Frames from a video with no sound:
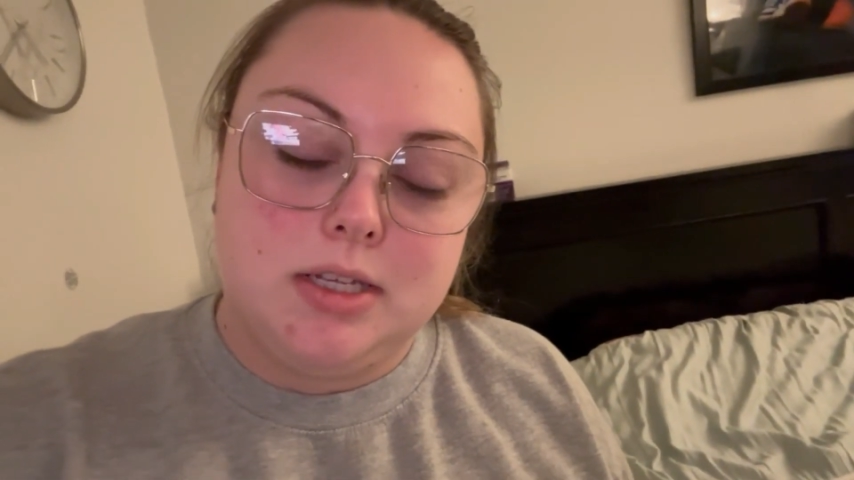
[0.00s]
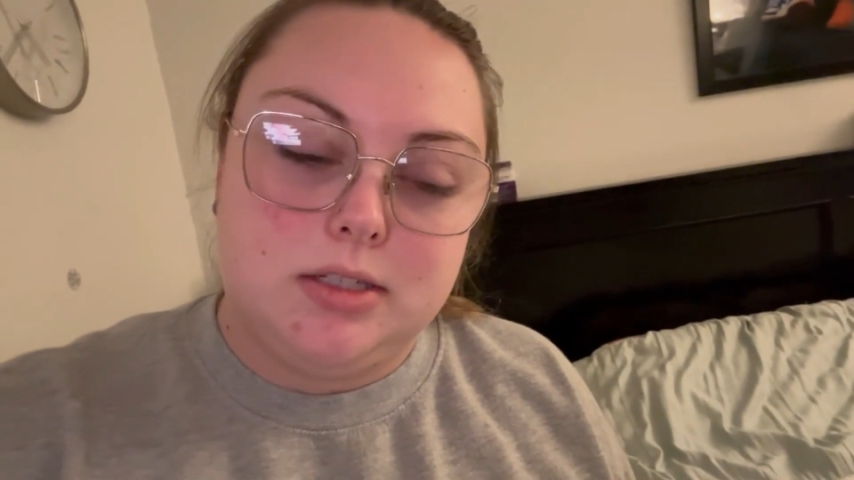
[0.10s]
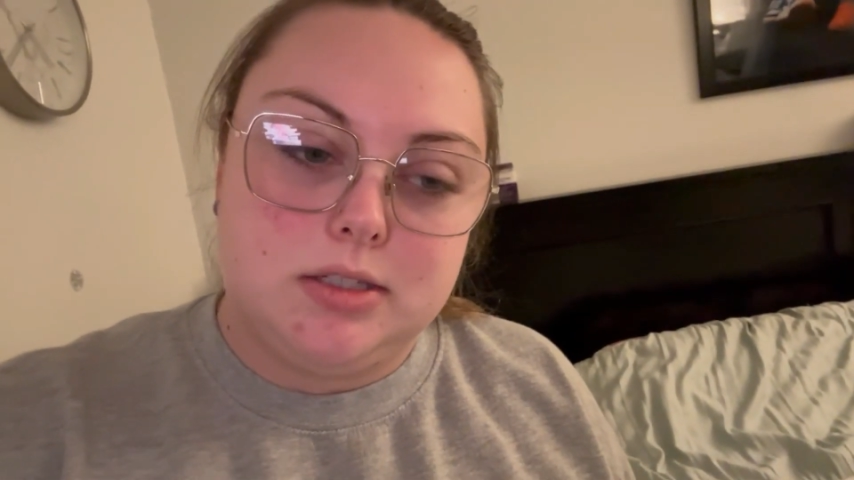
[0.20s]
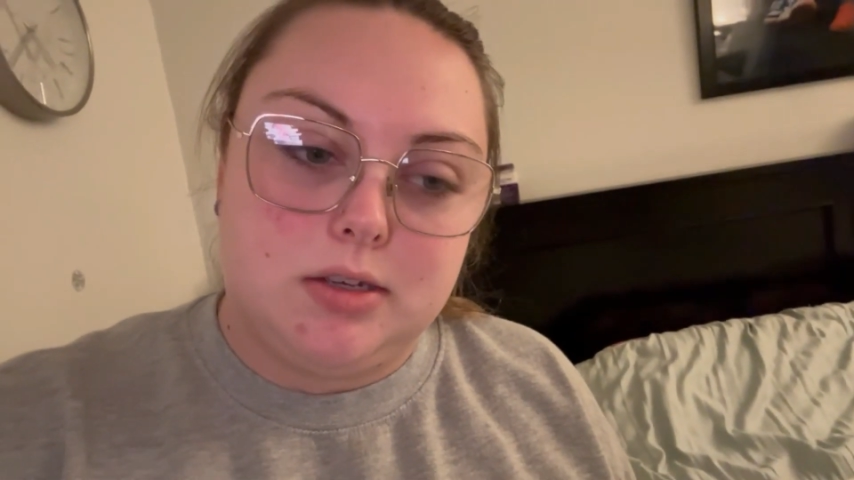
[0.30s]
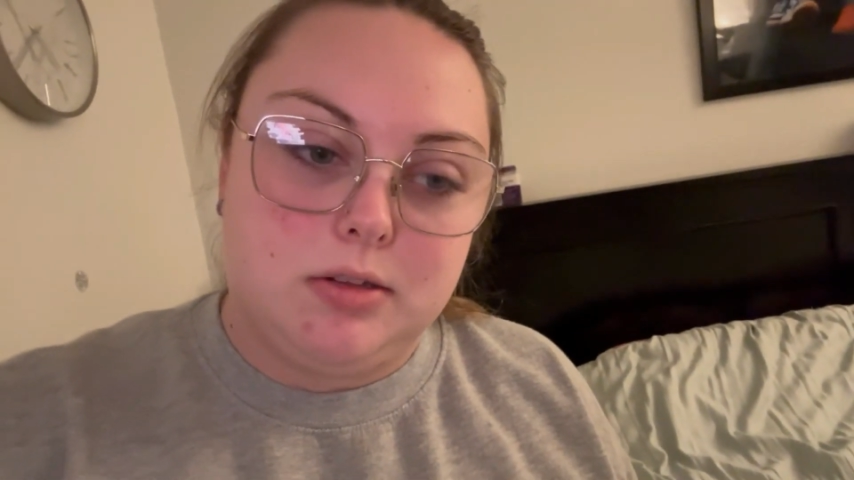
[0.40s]

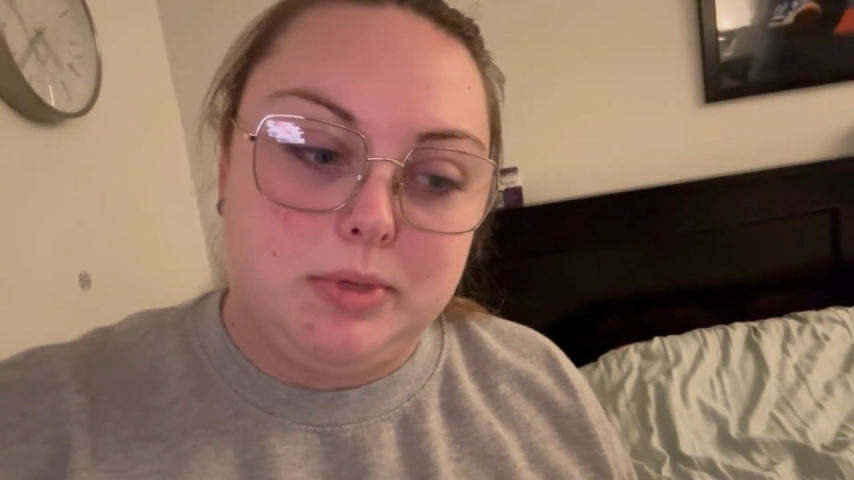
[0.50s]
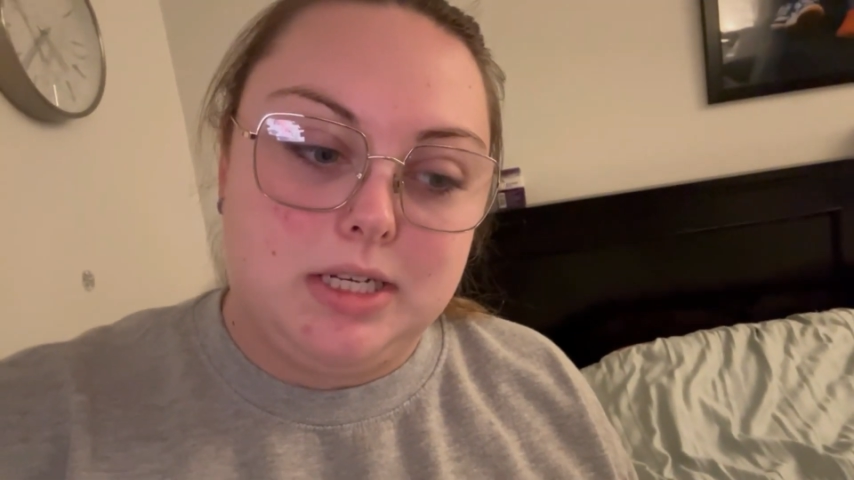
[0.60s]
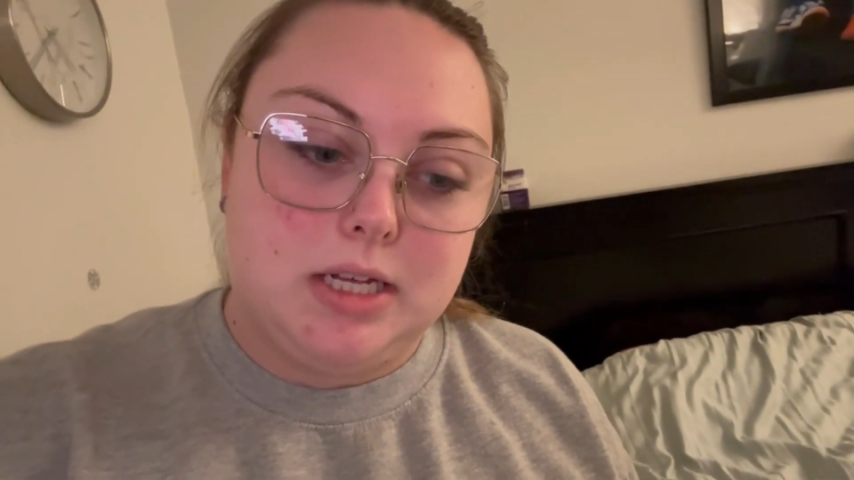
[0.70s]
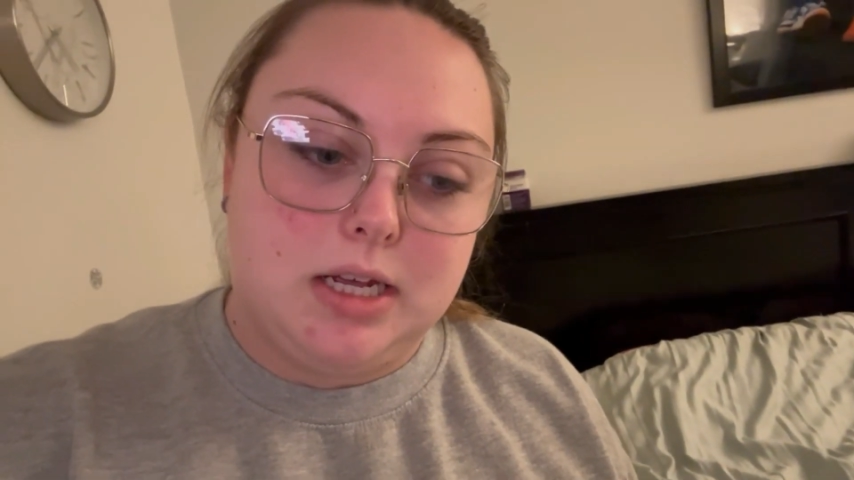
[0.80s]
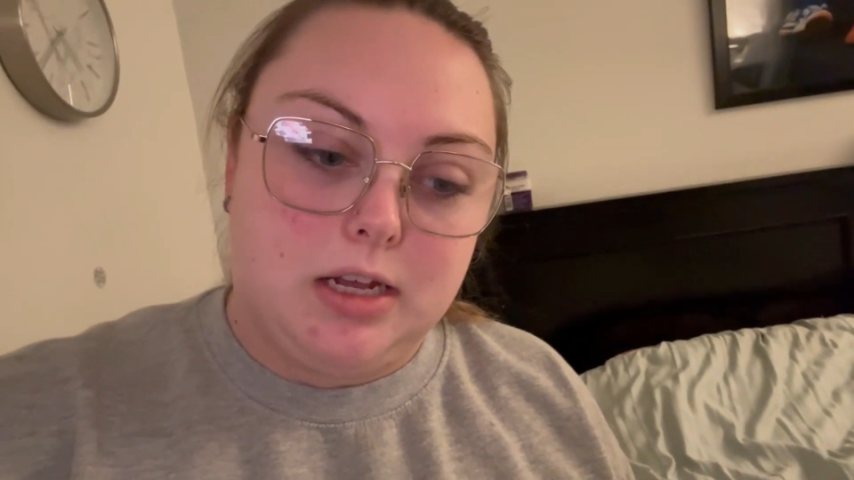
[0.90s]
So in the
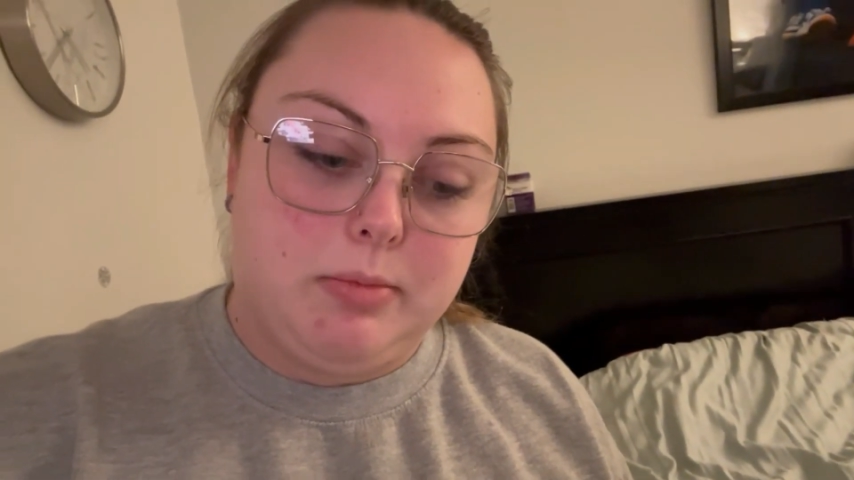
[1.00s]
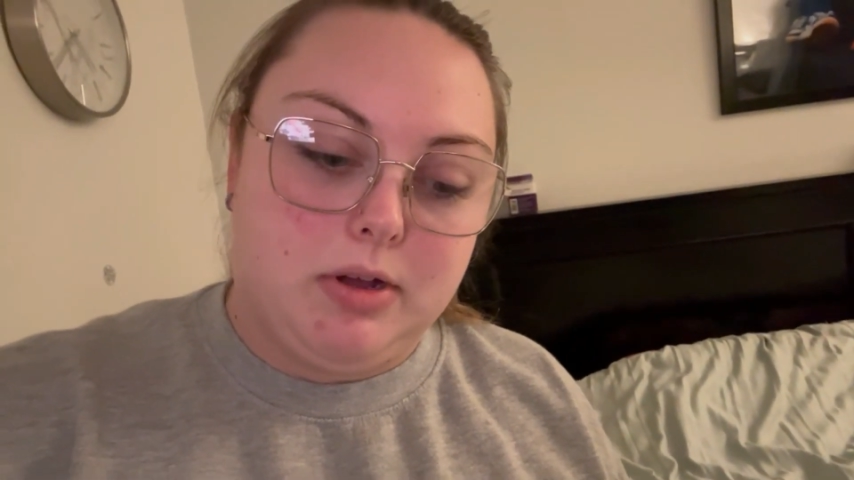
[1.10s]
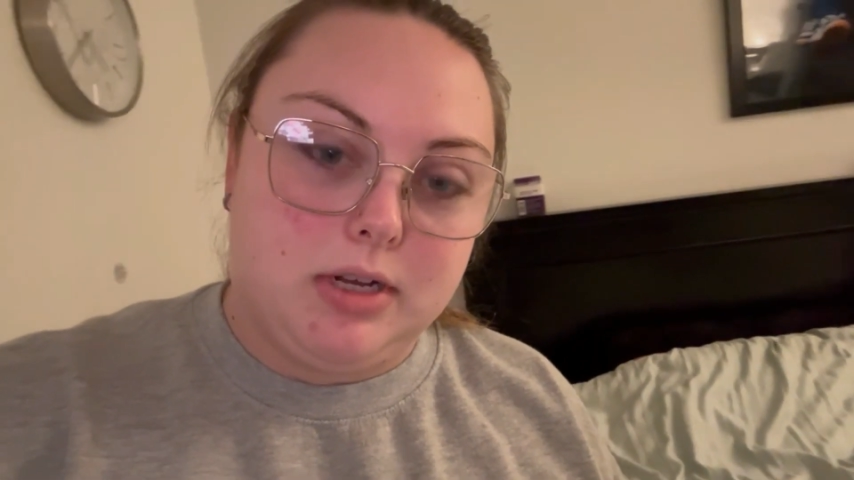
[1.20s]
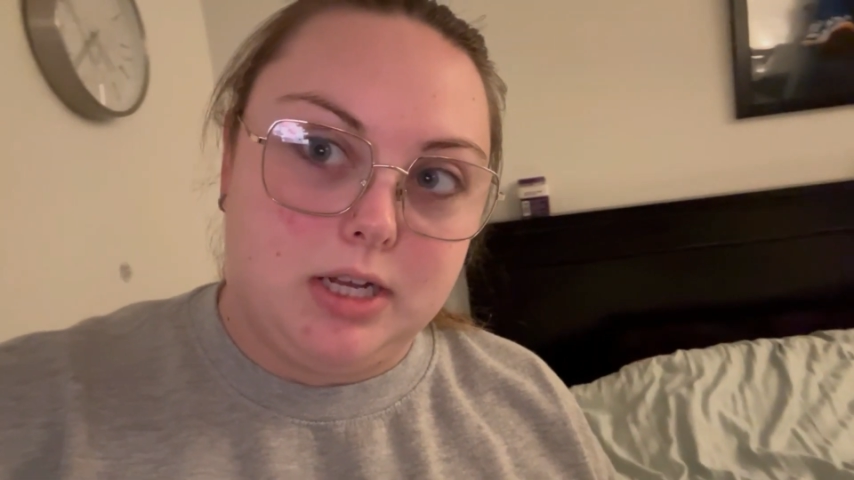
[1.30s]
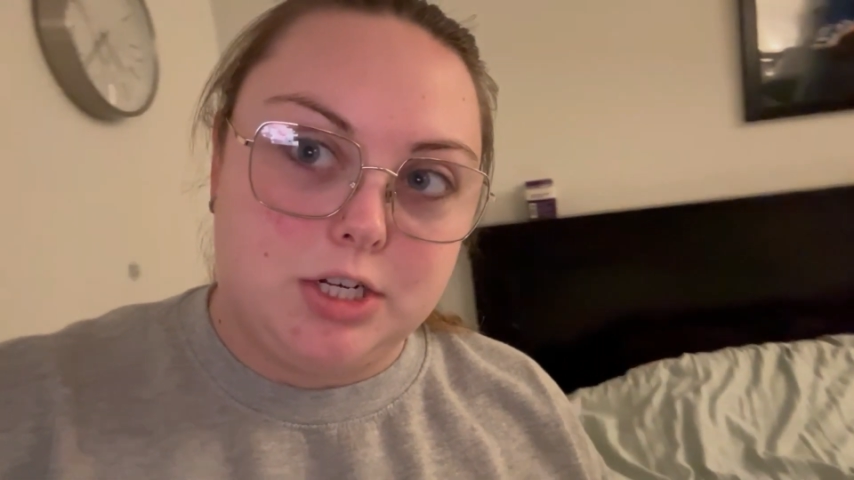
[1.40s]
meantime,
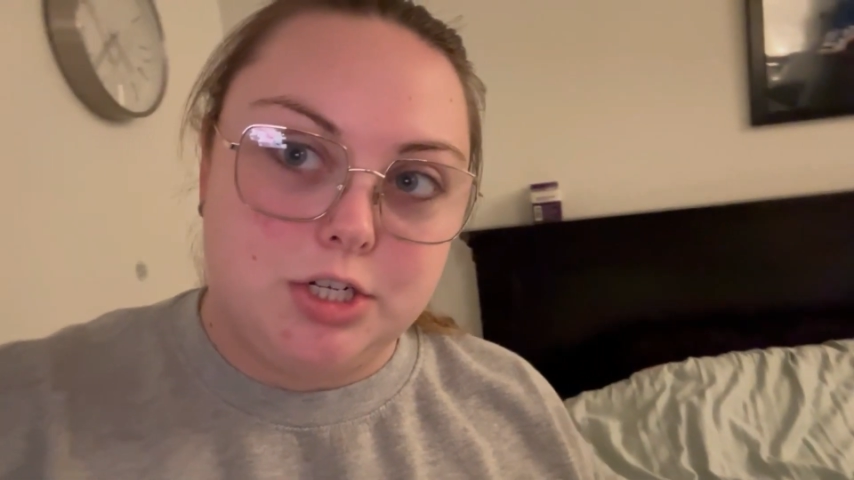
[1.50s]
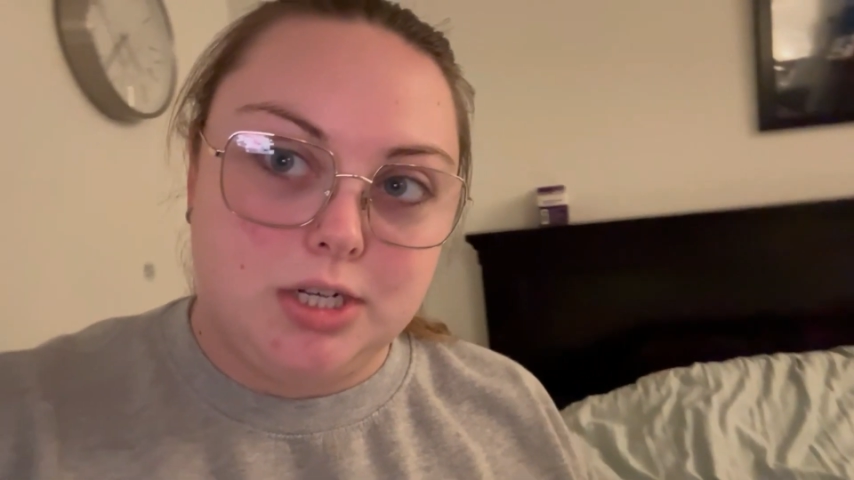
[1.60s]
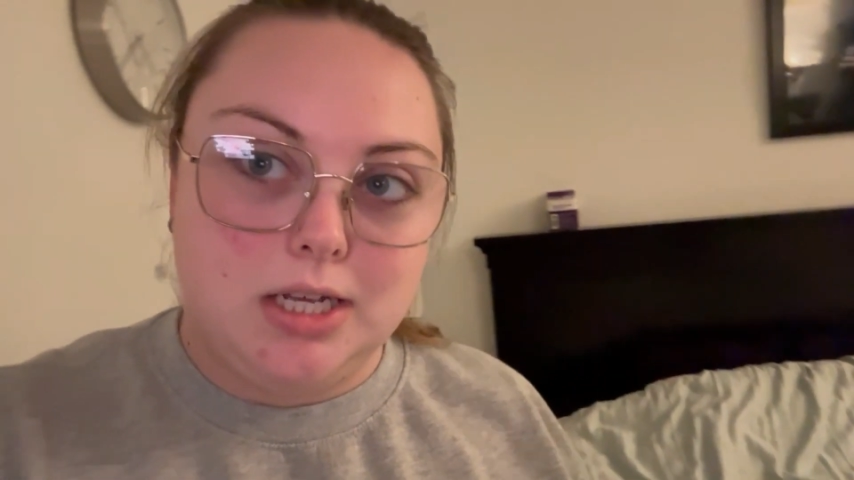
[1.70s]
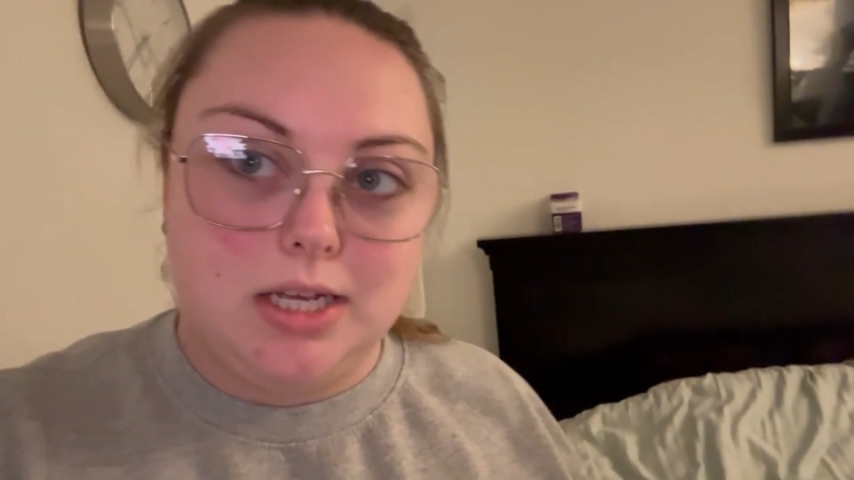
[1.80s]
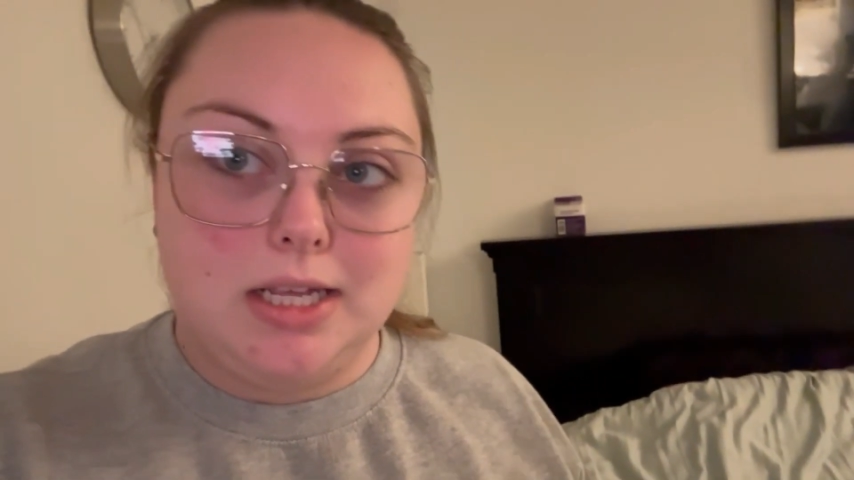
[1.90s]
I'll catch
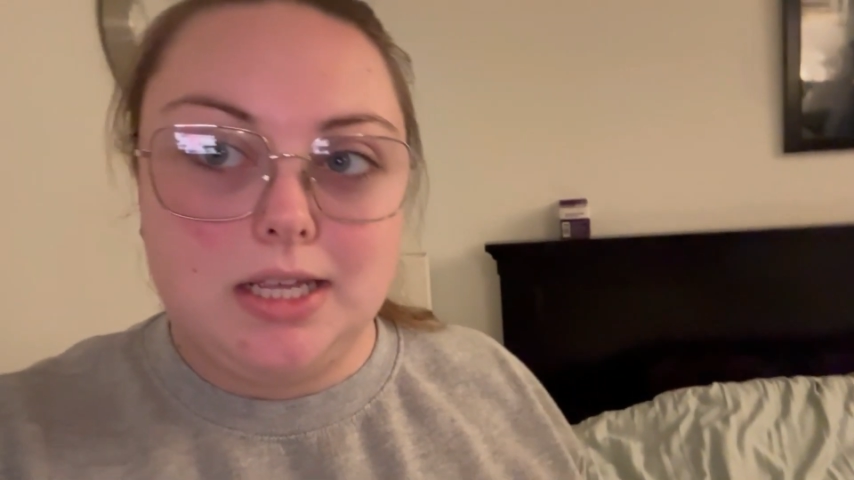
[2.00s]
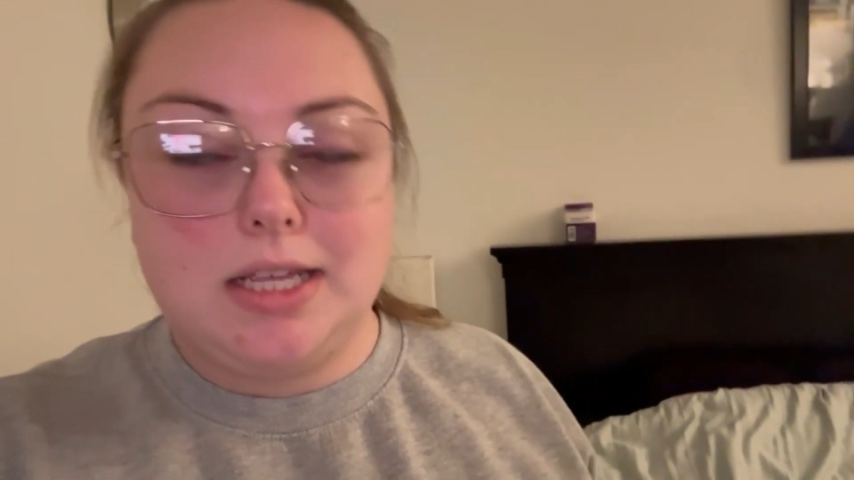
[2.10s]
you,